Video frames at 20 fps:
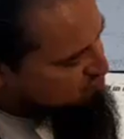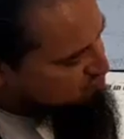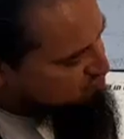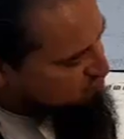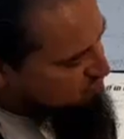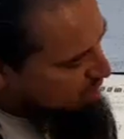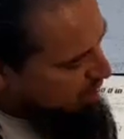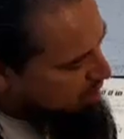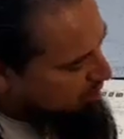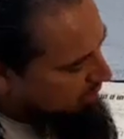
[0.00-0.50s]

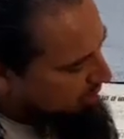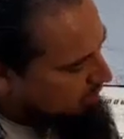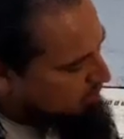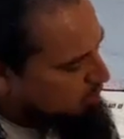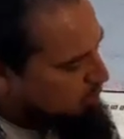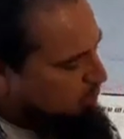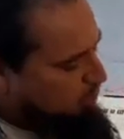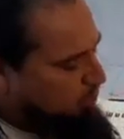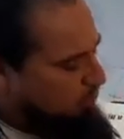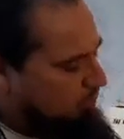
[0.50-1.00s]
Okay,
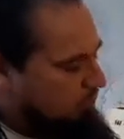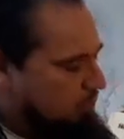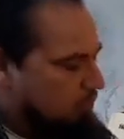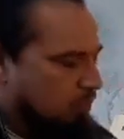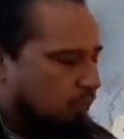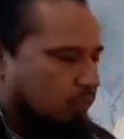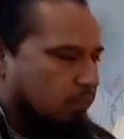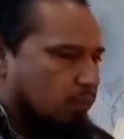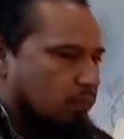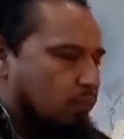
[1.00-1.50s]
so
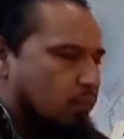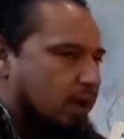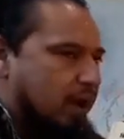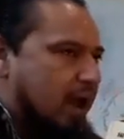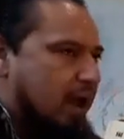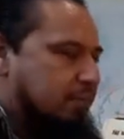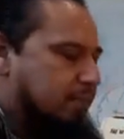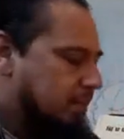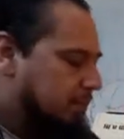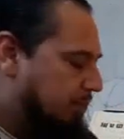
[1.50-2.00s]
what
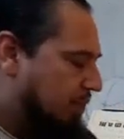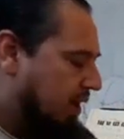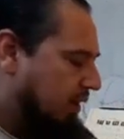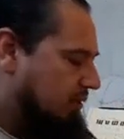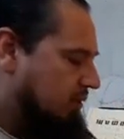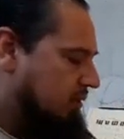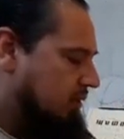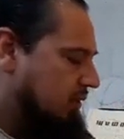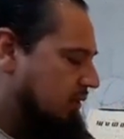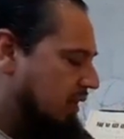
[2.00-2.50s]
I've been
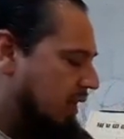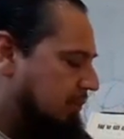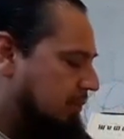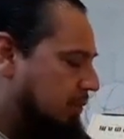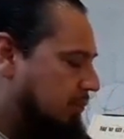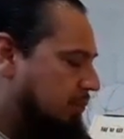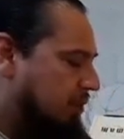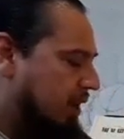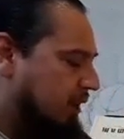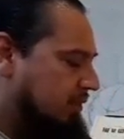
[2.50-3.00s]
practicing
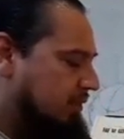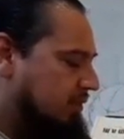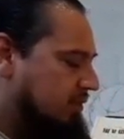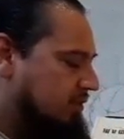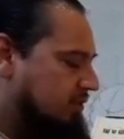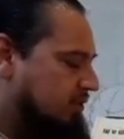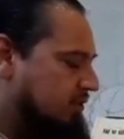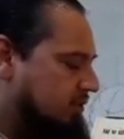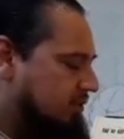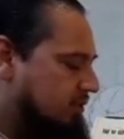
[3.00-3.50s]

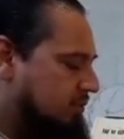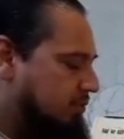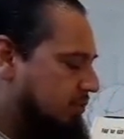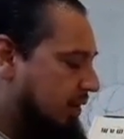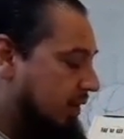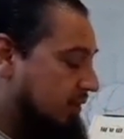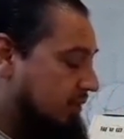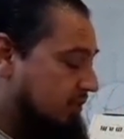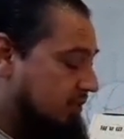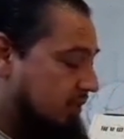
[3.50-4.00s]

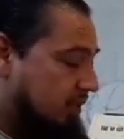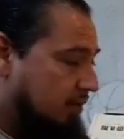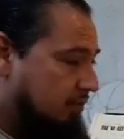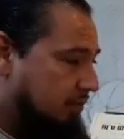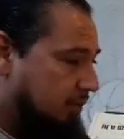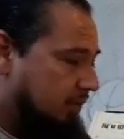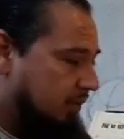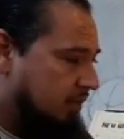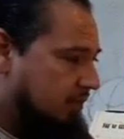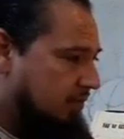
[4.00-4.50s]
it
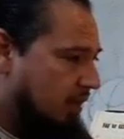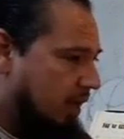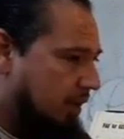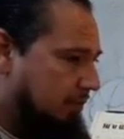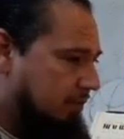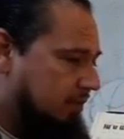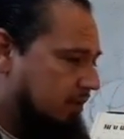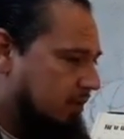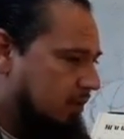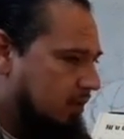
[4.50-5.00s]
from the
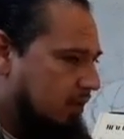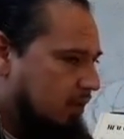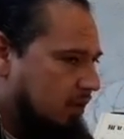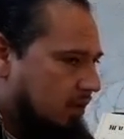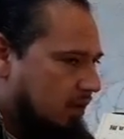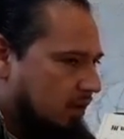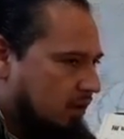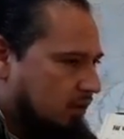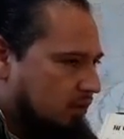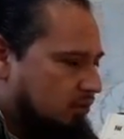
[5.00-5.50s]
top.
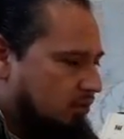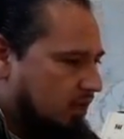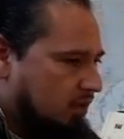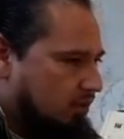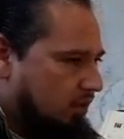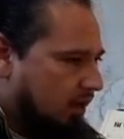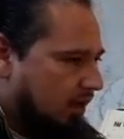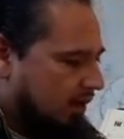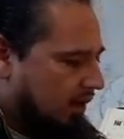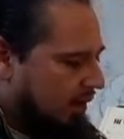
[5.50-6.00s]
So that's
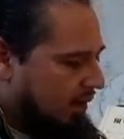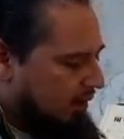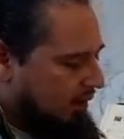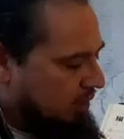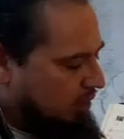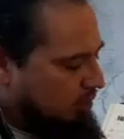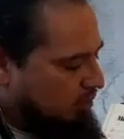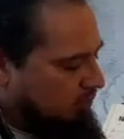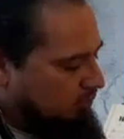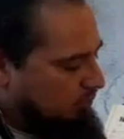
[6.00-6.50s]
why I got a
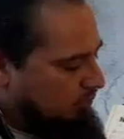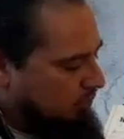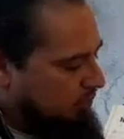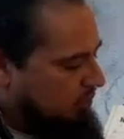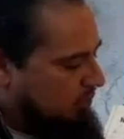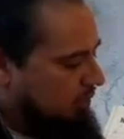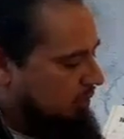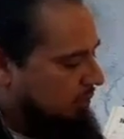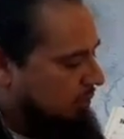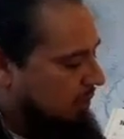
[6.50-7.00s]
little
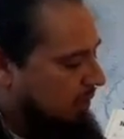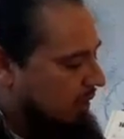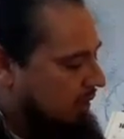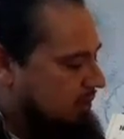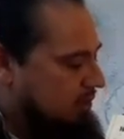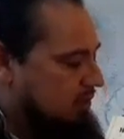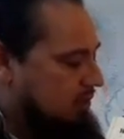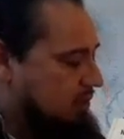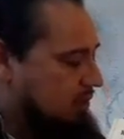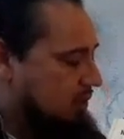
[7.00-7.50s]
confused here, but
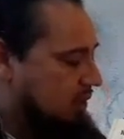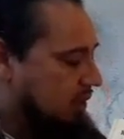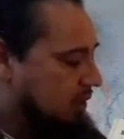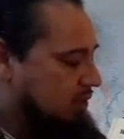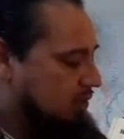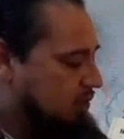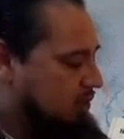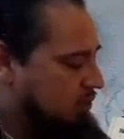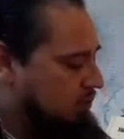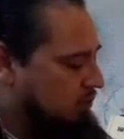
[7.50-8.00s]
let's
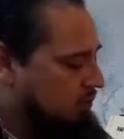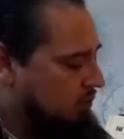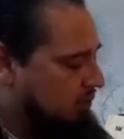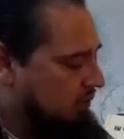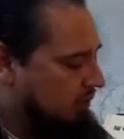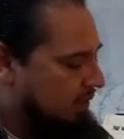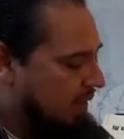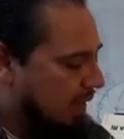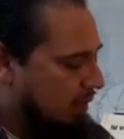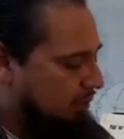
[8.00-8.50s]
do
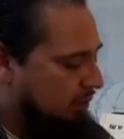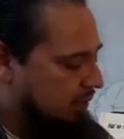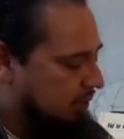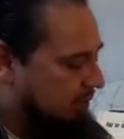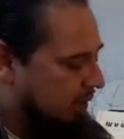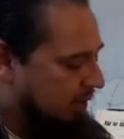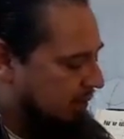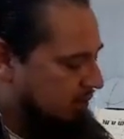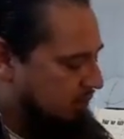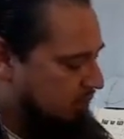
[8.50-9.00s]
that one,
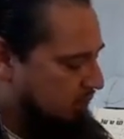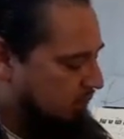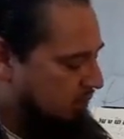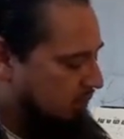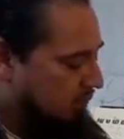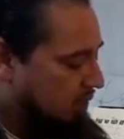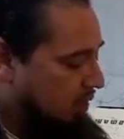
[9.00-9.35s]
right? So